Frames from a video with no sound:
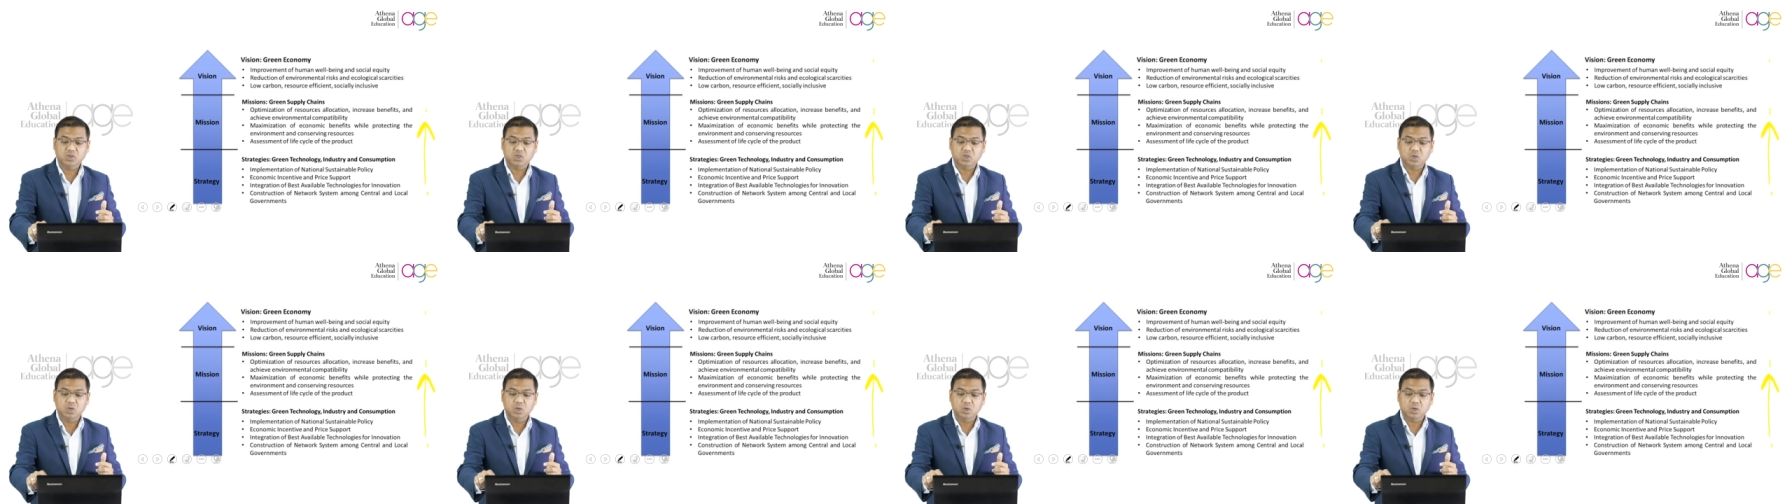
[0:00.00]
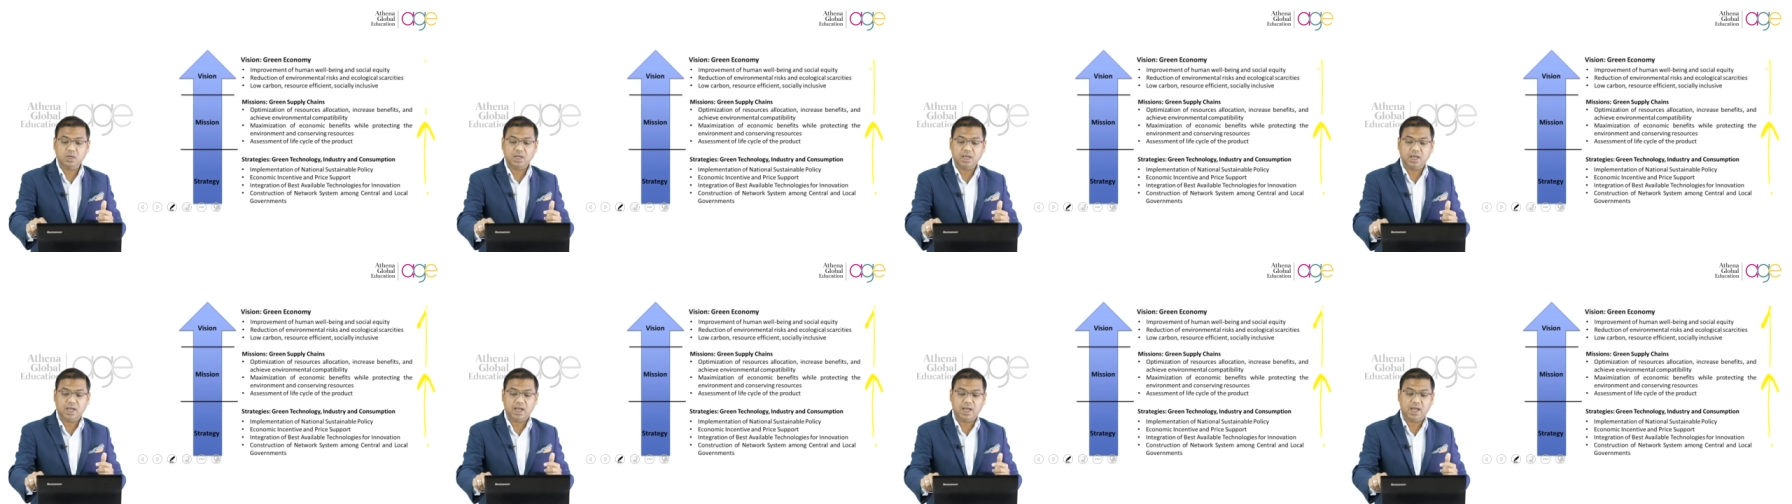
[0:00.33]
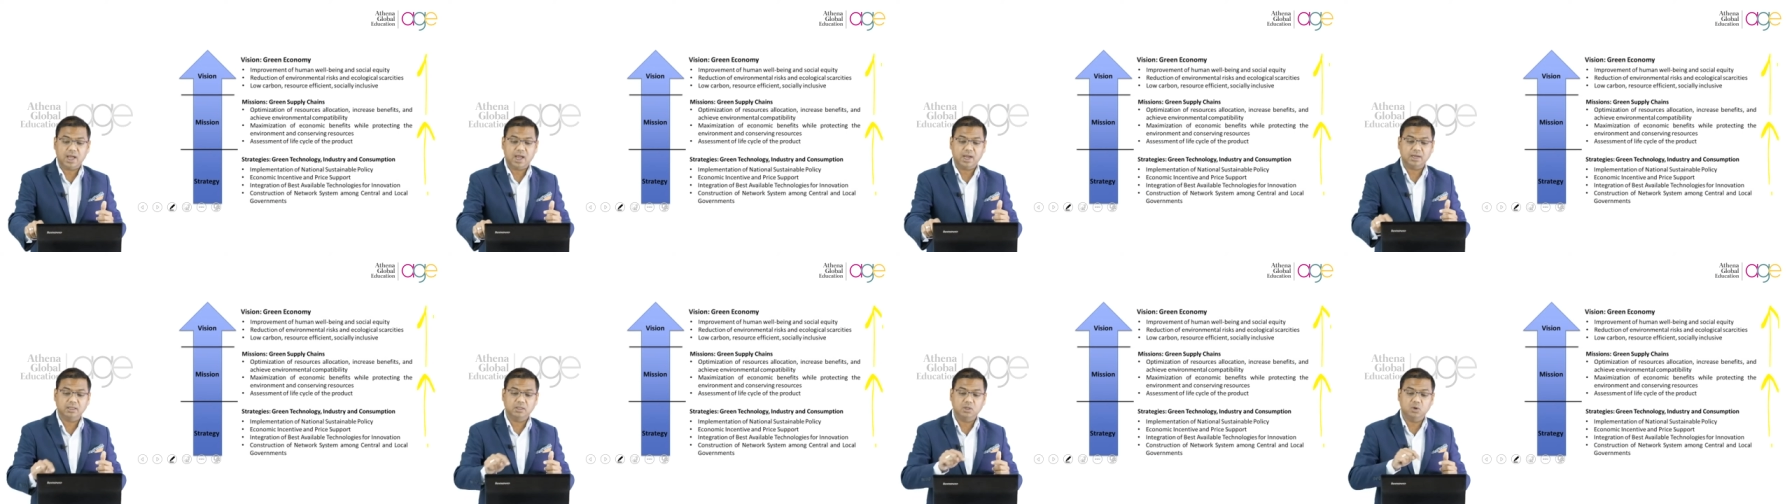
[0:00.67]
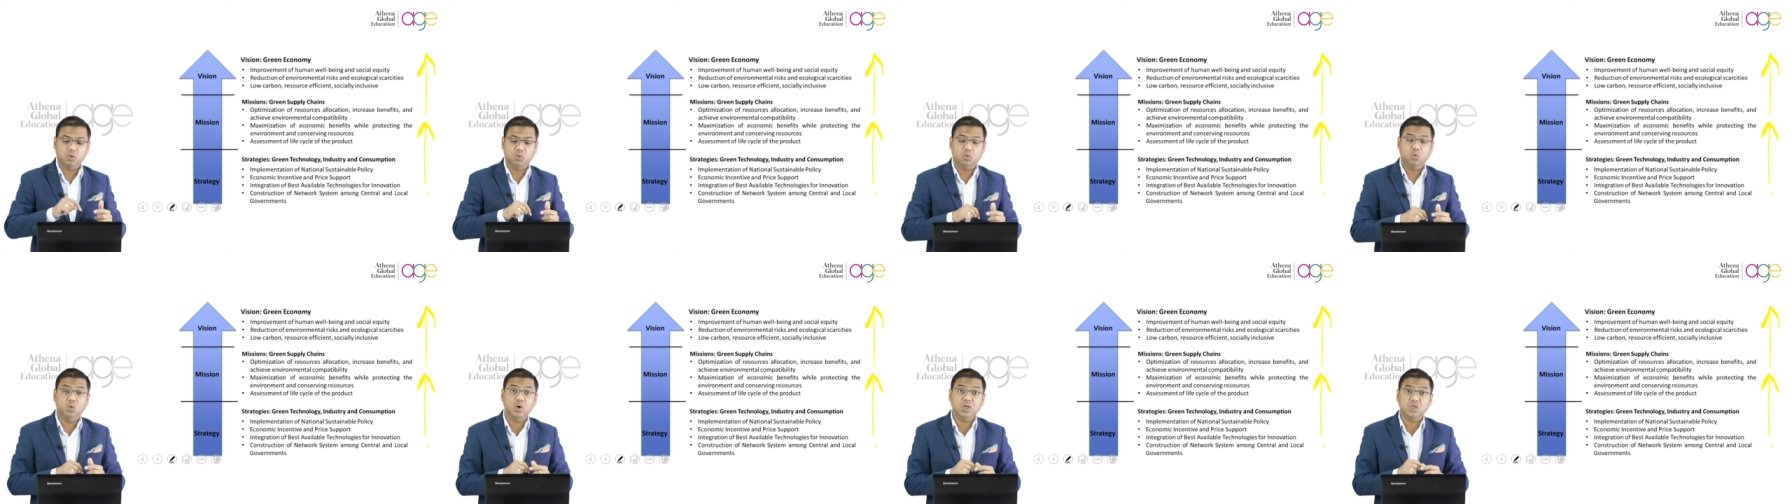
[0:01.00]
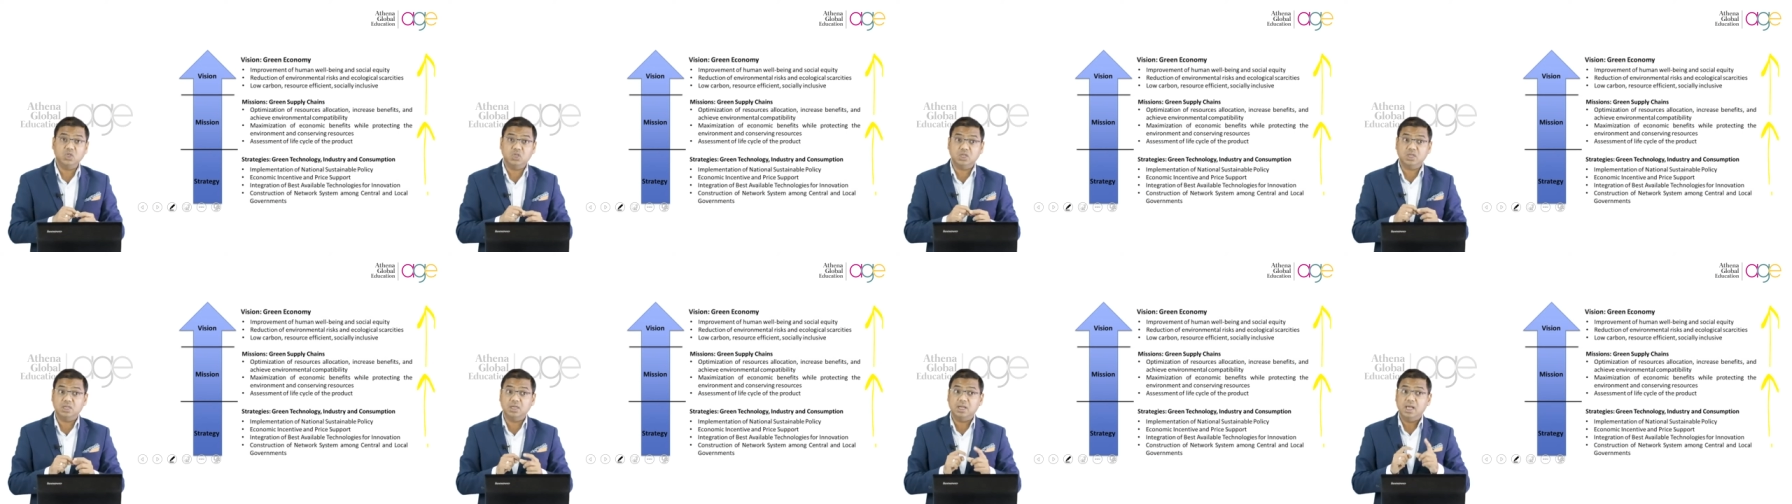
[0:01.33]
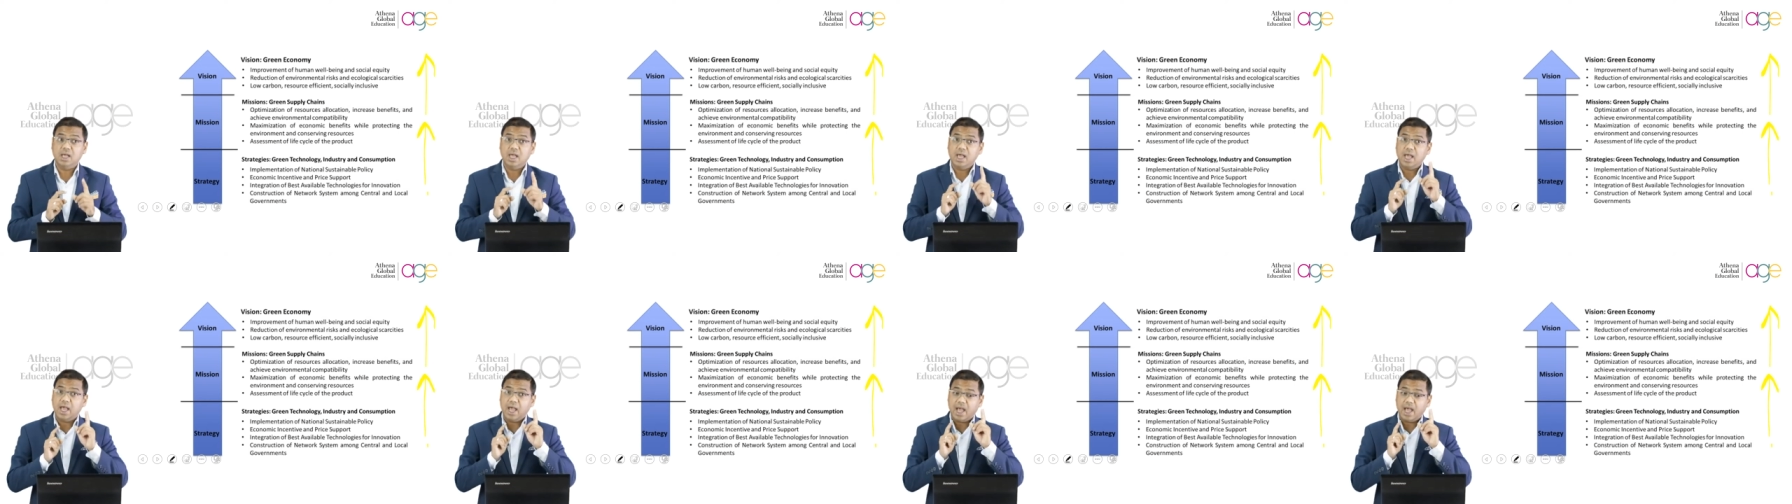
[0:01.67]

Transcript: which look at the vision